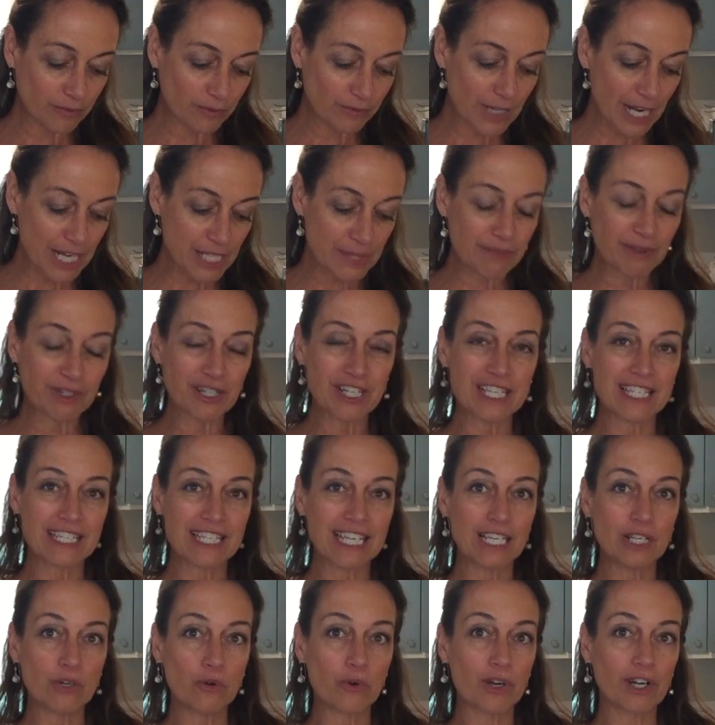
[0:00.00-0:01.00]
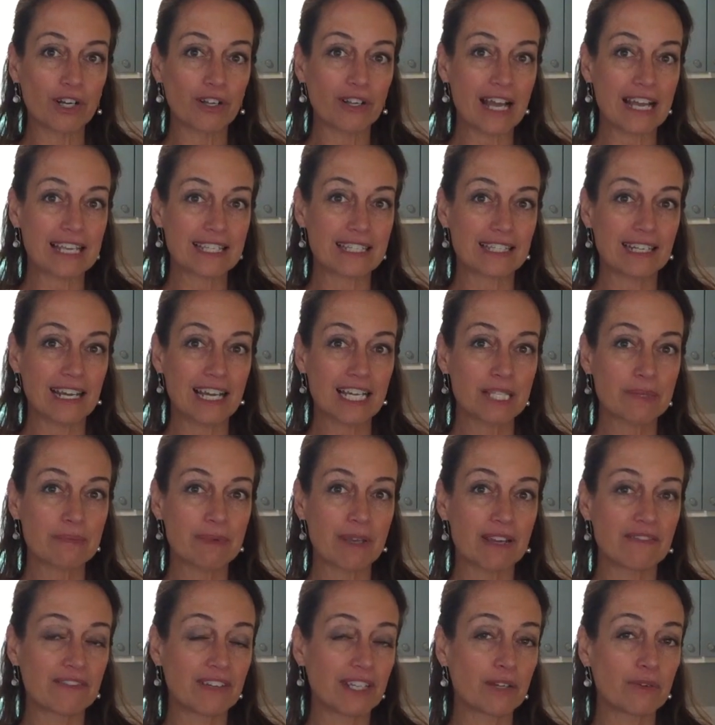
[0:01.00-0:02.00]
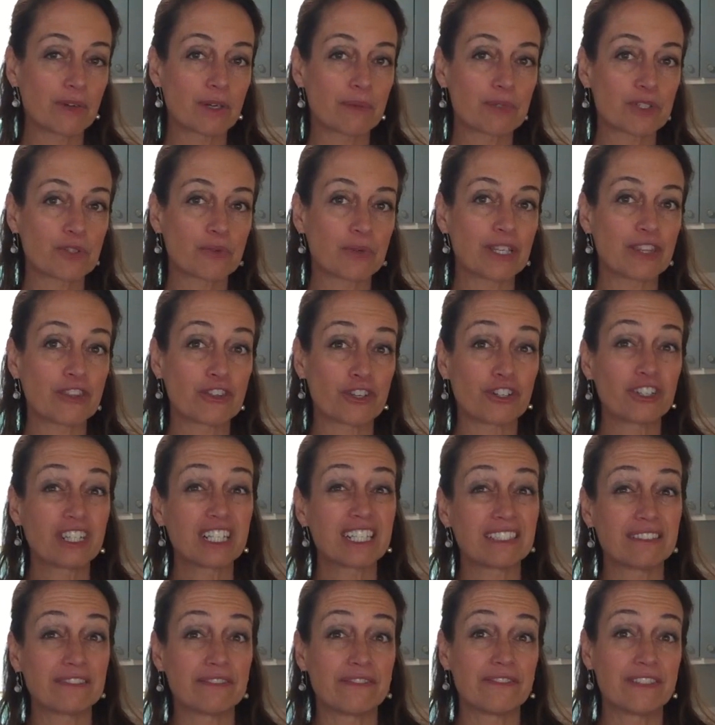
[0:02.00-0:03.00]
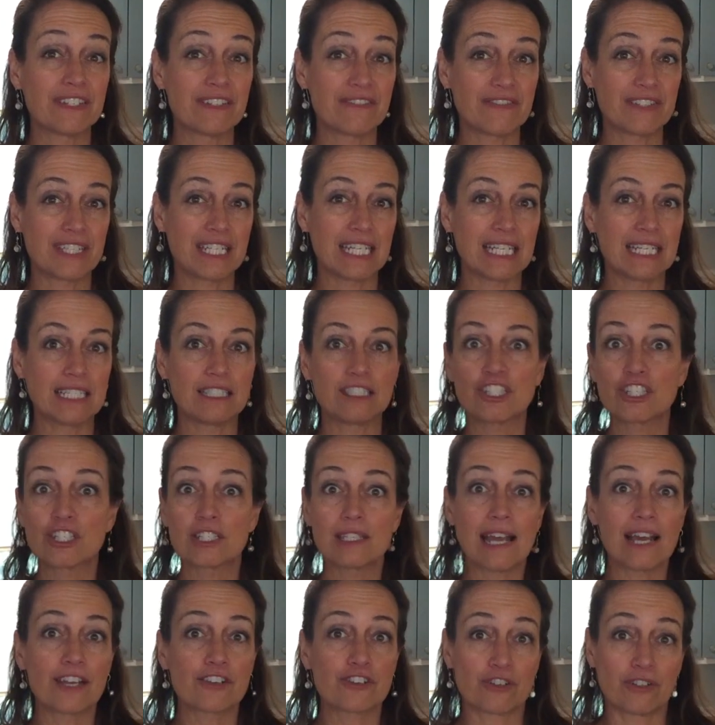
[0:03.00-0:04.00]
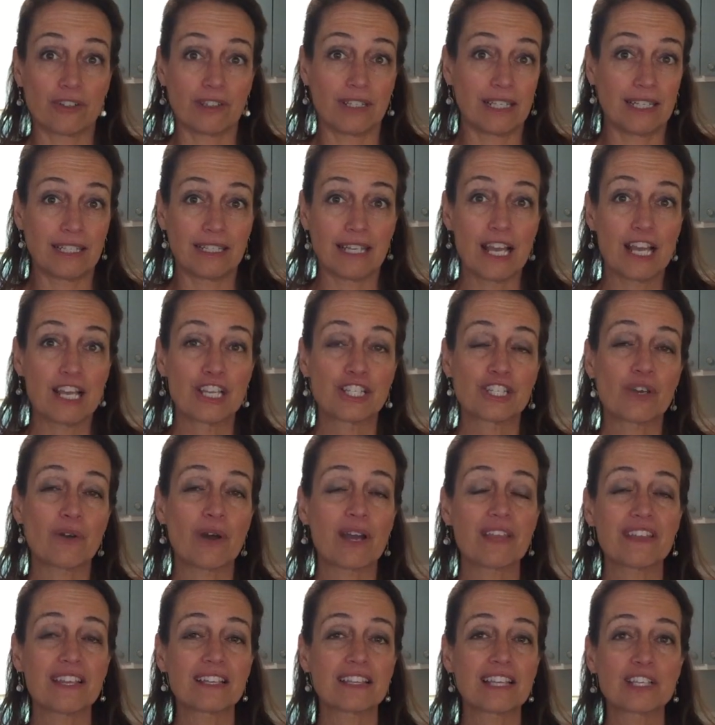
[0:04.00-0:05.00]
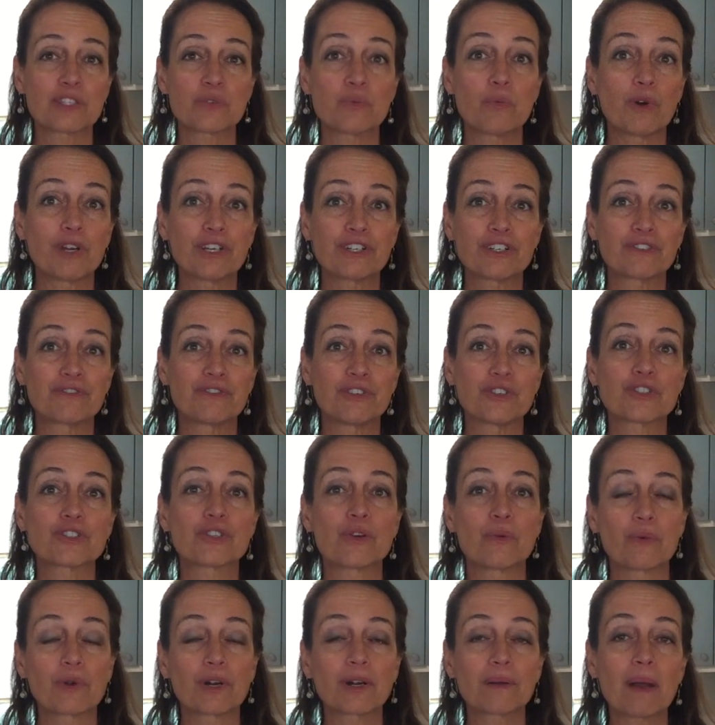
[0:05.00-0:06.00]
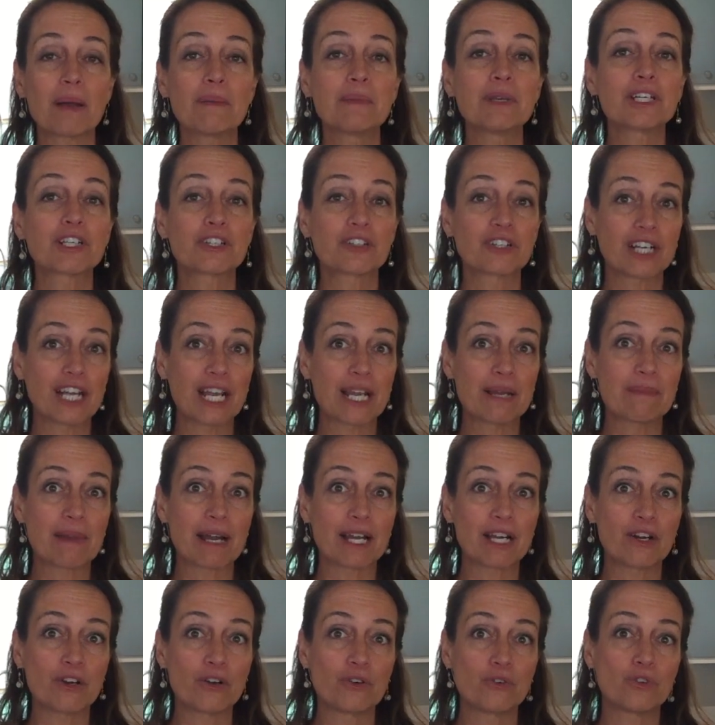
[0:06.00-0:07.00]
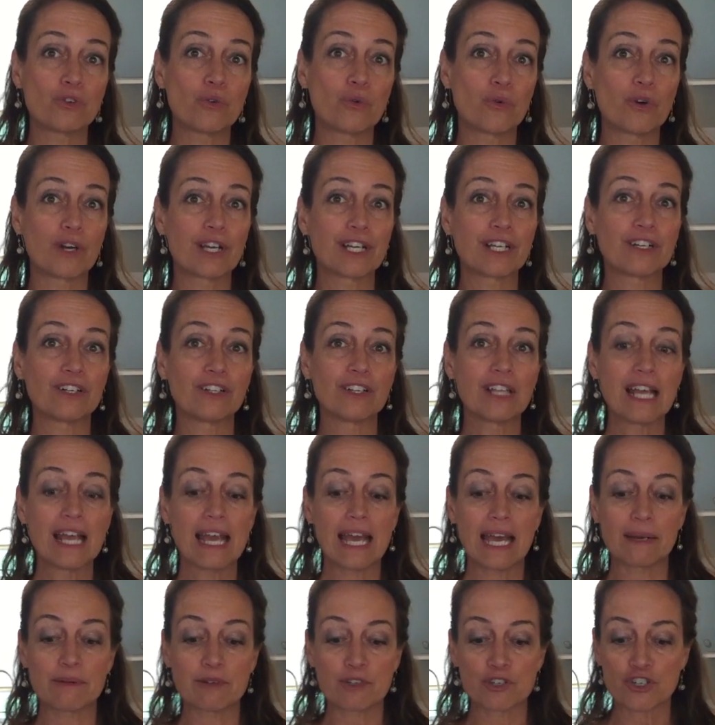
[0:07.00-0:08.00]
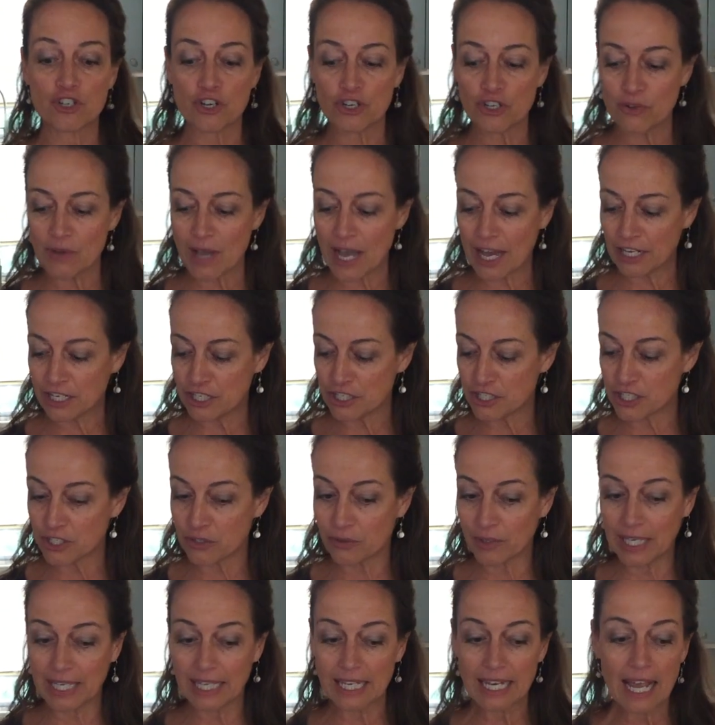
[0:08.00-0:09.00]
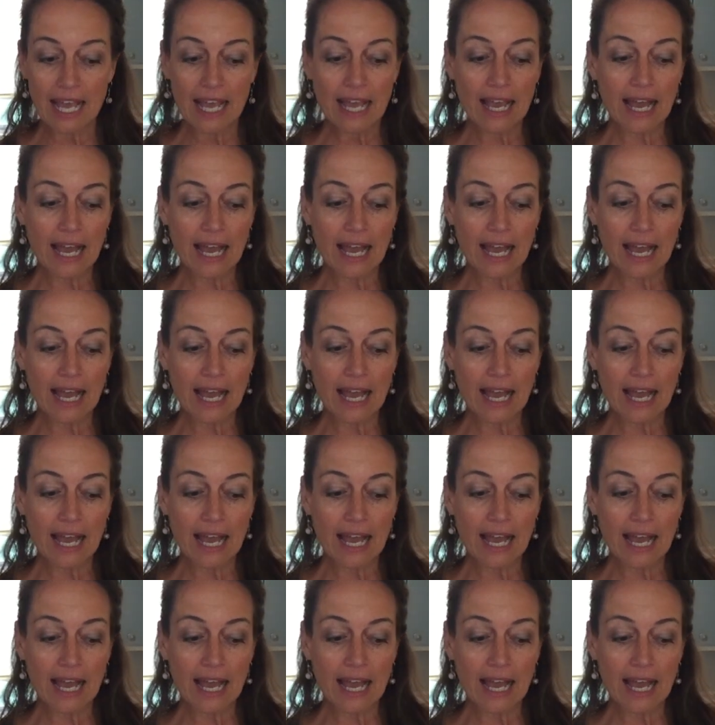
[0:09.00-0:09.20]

raspberry seed oil has an SPF anywhere between 30 and 50, just naturally. So I think that's wonderful. So I'm going to create my own oil, and I'm going to show you how to do it.